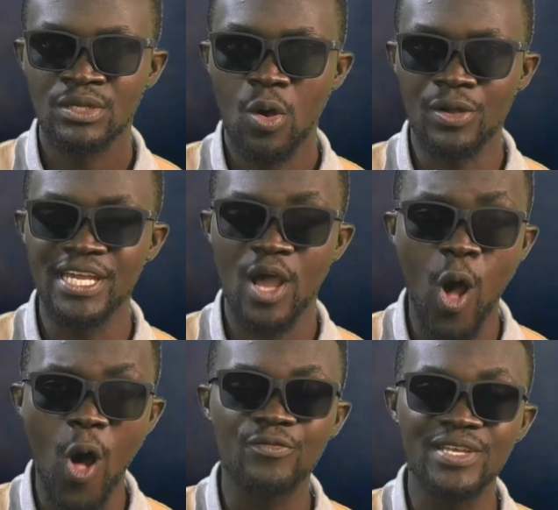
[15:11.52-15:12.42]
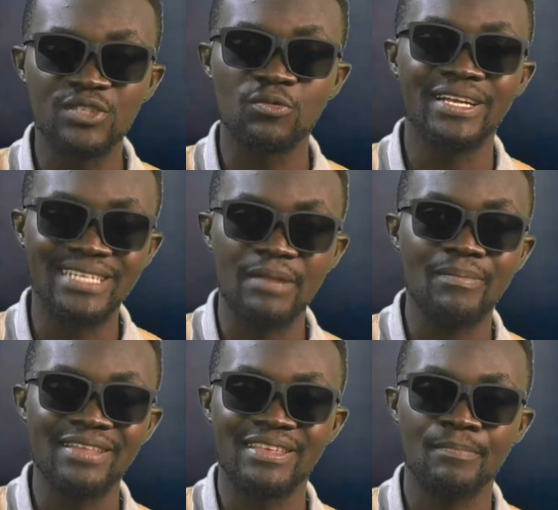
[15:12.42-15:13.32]
Okay, all these were done
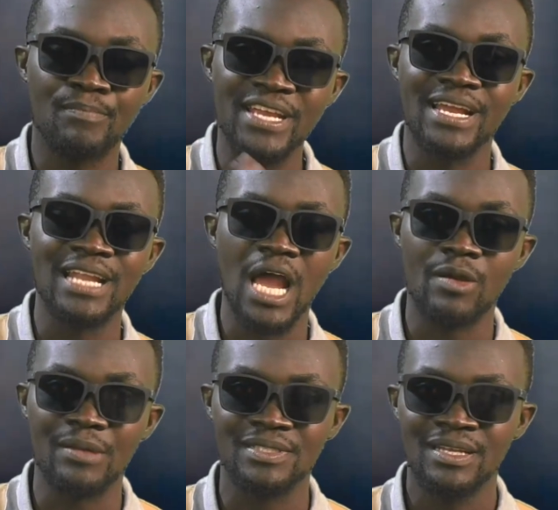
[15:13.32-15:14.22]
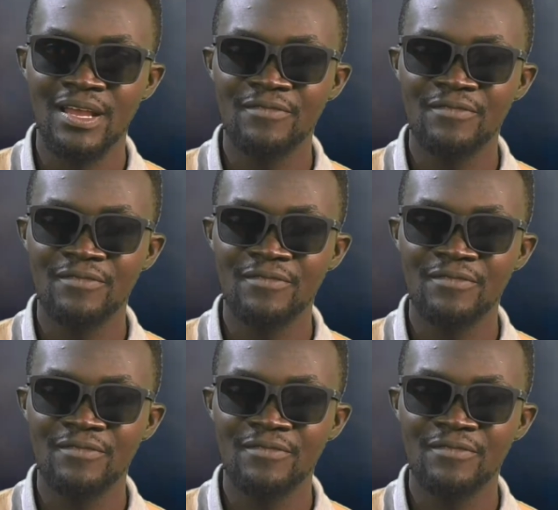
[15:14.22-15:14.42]
by the pagan Arabs.